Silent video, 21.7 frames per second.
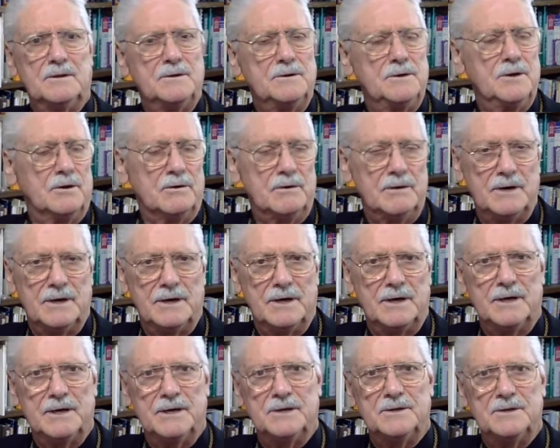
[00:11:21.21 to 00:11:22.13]
No
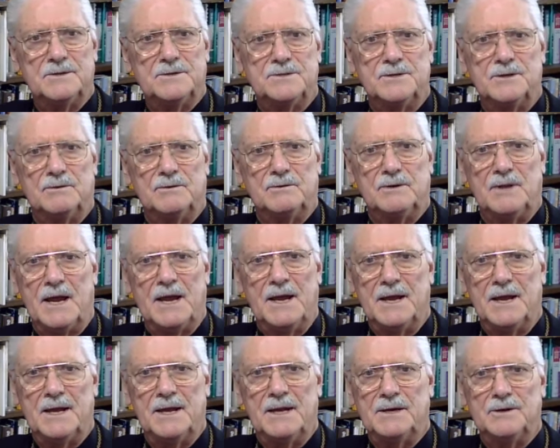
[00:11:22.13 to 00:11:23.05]
arrogance, no
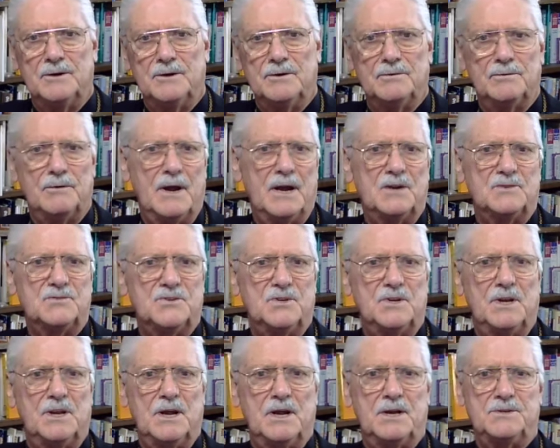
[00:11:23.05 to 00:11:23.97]
lying, no
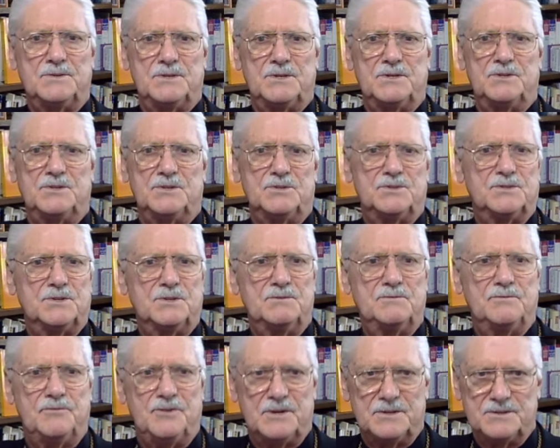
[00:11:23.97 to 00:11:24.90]
rationalizing, just
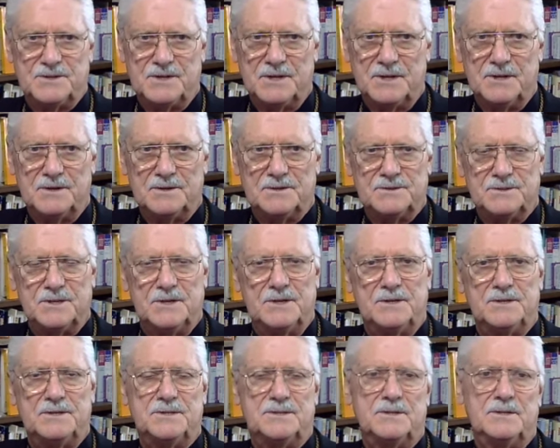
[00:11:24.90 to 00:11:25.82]
confessing our
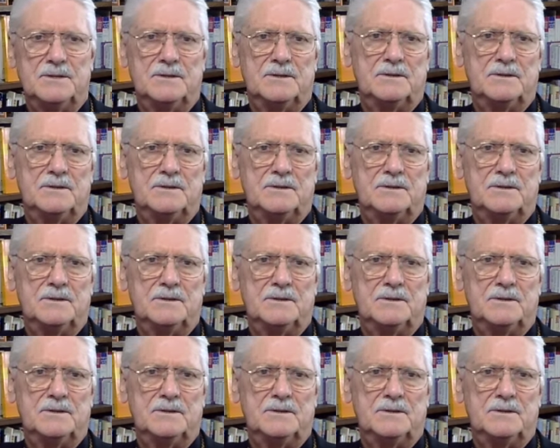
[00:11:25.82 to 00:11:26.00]
sins